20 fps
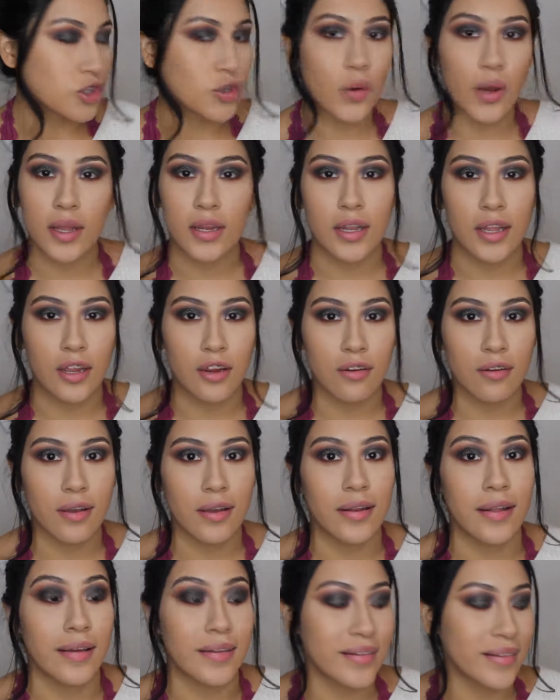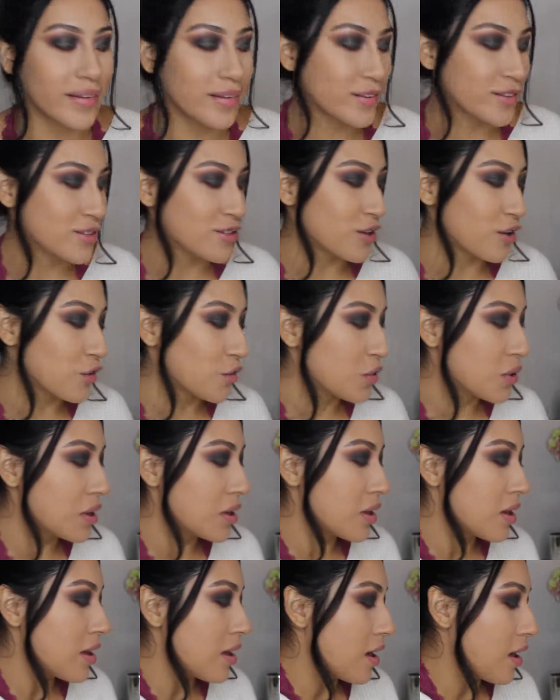do I dare? And I did. So
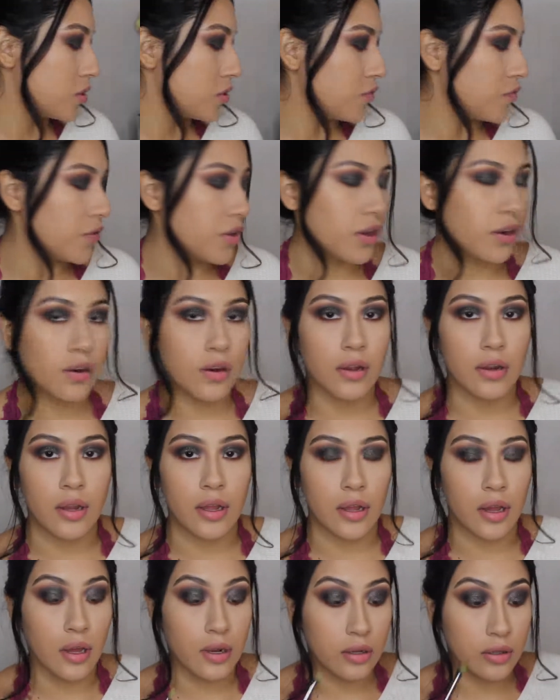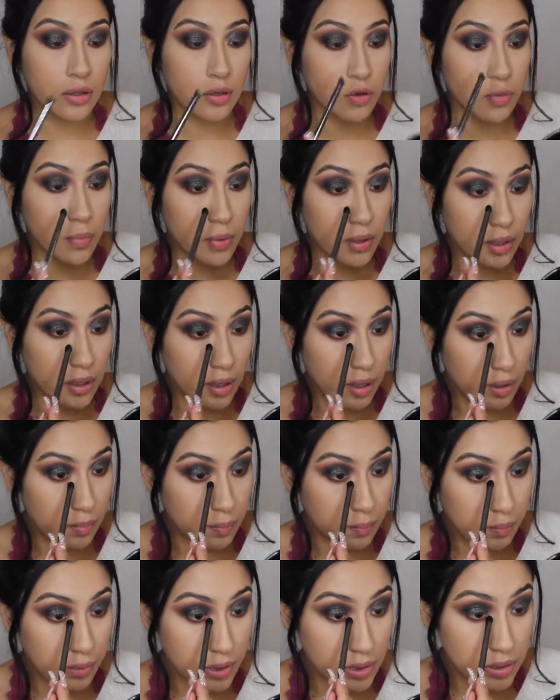Sapphire, and I got a little bit and
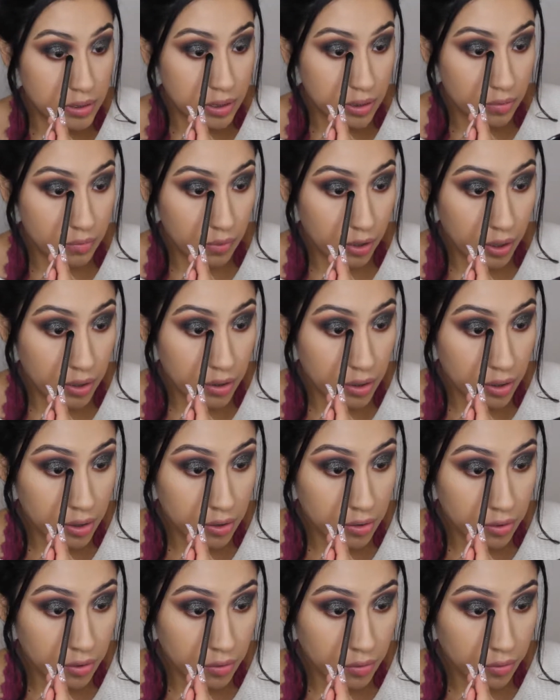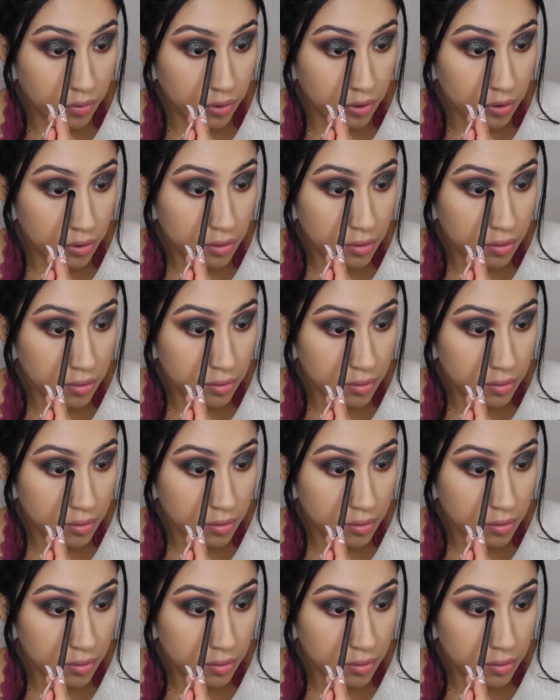placed it right in the inner corner.